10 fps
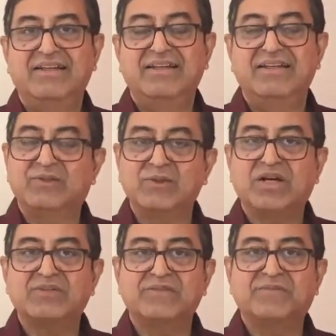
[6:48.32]
In
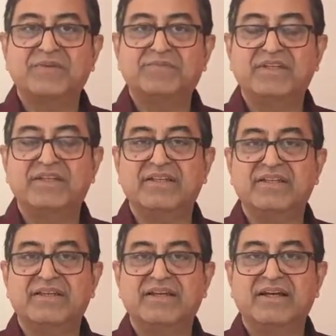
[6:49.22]
2015,
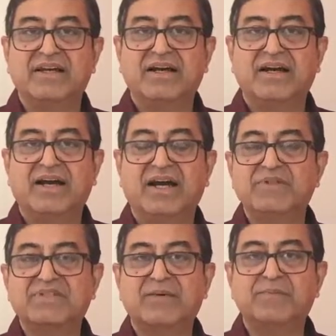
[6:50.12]
I
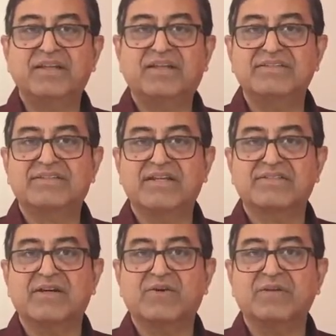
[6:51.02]
was completely
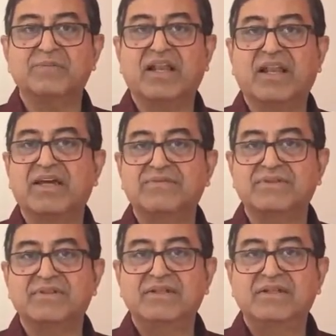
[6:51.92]
stressed out in my life,
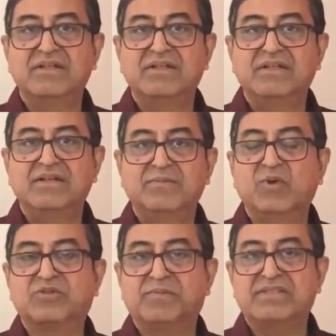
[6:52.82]

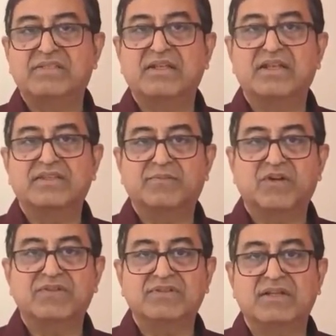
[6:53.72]
both personal and the
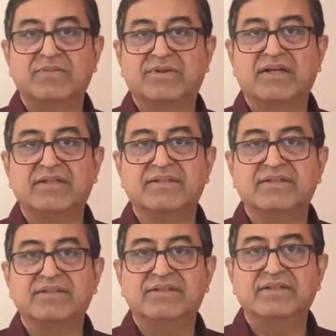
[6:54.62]
professional front.
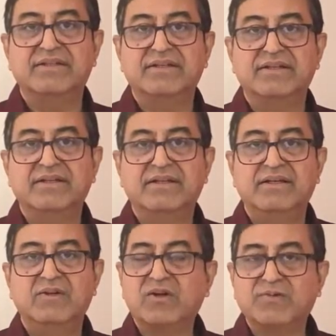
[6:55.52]

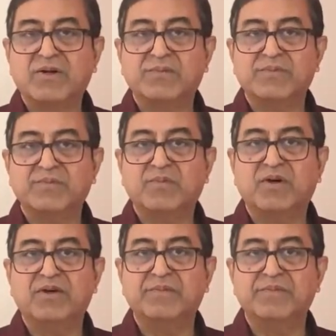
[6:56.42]
Not
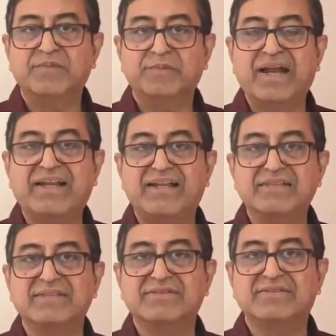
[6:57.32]
for bad
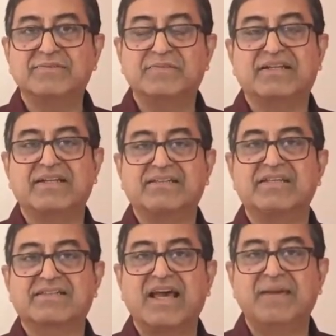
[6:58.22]
reasons, but it
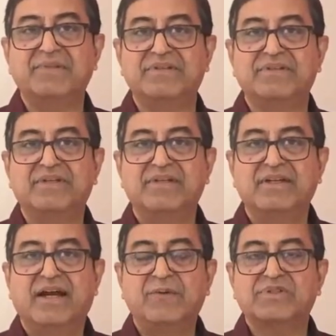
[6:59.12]
just happened.
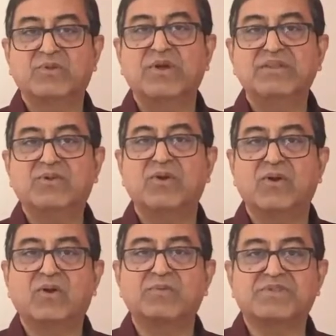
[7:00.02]
I was going through a
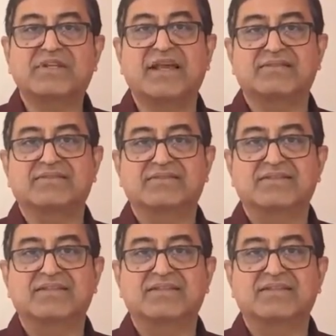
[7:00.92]
lot of stress.